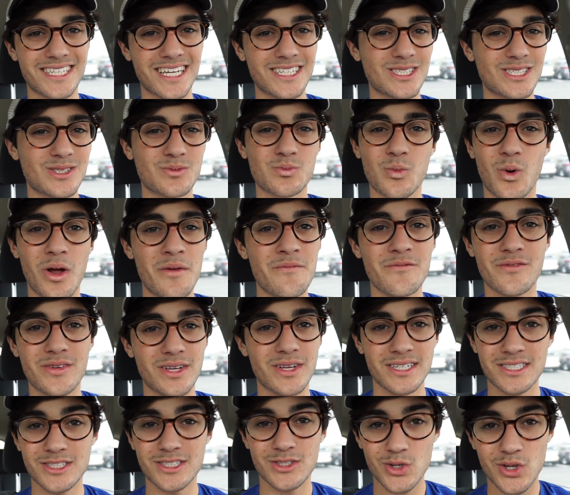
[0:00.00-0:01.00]
I just wasn't
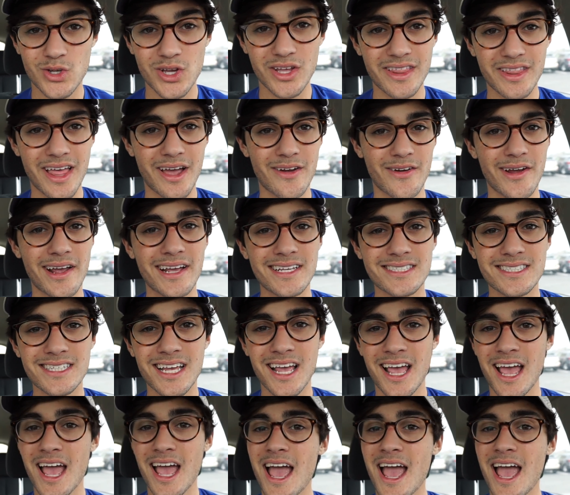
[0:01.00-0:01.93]
feeling too good in that race.